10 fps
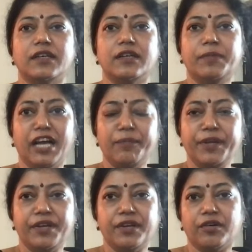a
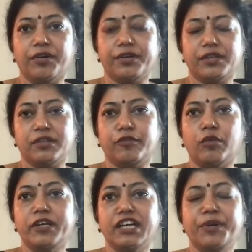Brahmin or a
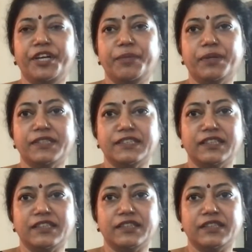forward community
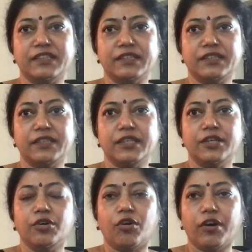person
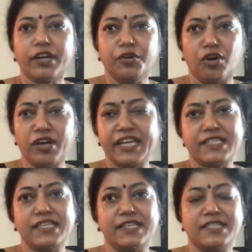or a
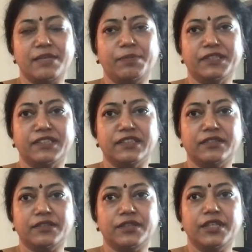non-SCST person
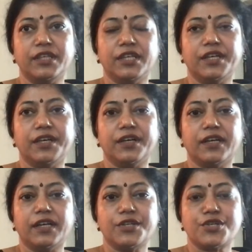
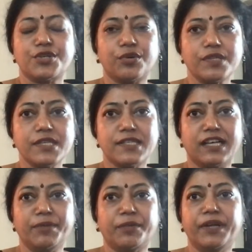shows his
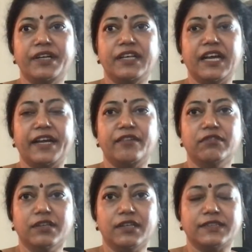commitment and
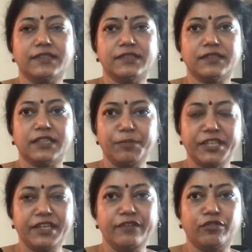works
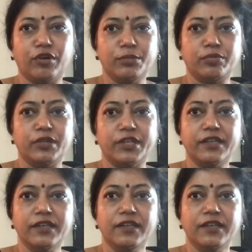committedly for the poor,